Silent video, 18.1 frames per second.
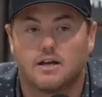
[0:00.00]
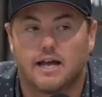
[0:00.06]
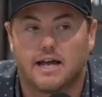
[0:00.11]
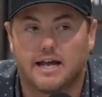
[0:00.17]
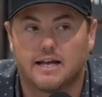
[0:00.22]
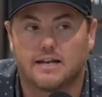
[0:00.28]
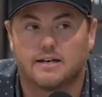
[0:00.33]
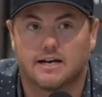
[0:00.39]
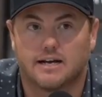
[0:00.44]

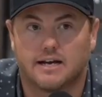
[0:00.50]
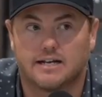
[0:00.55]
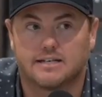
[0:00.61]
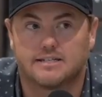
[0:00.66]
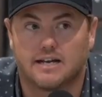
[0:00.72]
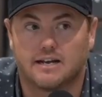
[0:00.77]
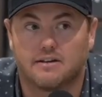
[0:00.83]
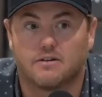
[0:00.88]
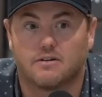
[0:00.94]
and I'd
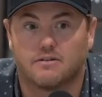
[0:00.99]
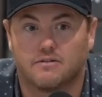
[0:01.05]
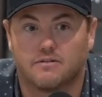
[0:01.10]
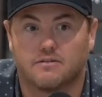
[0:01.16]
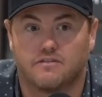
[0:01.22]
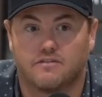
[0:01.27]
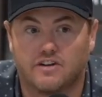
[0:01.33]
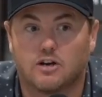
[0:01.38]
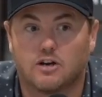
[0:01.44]
say
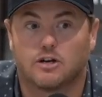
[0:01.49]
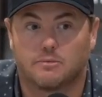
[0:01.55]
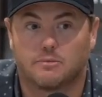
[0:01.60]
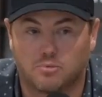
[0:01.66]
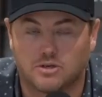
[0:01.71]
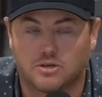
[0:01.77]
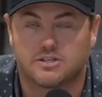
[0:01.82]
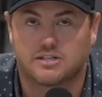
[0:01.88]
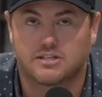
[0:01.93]
very
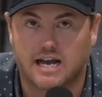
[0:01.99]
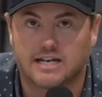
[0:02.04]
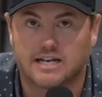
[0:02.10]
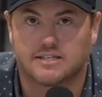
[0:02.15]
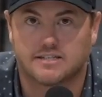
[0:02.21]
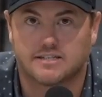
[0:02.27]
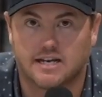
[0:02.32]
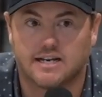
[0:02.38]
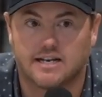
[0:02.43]

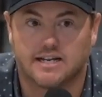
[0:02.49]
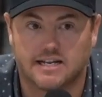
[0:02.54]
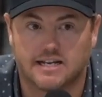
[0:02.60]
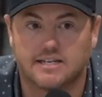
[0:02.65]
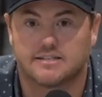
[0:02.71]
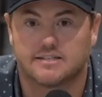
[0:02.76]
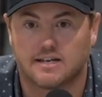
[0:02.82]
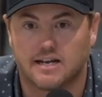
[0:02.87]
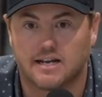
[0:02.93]
precise. And
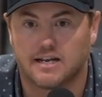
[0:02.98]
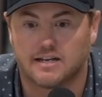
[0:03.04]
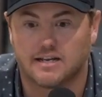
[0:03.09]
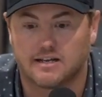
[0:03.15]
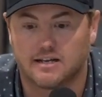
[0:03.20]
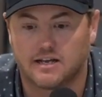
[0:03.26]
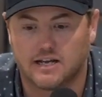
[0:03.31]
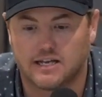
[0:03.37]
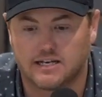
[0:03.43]

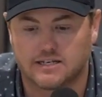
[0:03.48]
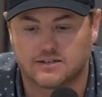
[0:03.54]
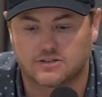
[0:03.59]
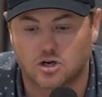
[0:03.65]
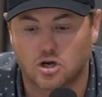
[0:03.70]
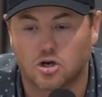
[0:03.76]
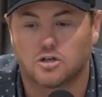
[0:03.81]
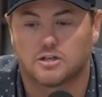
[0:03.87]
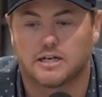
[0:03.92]
it's
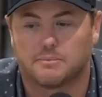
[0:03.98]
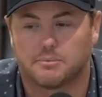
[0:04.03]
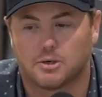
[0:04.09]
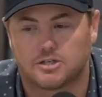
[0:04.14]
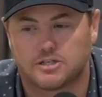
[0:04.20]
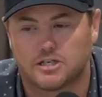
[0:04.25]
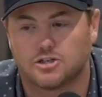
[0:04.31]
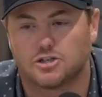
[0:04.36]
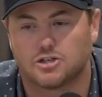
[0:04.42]
called a precision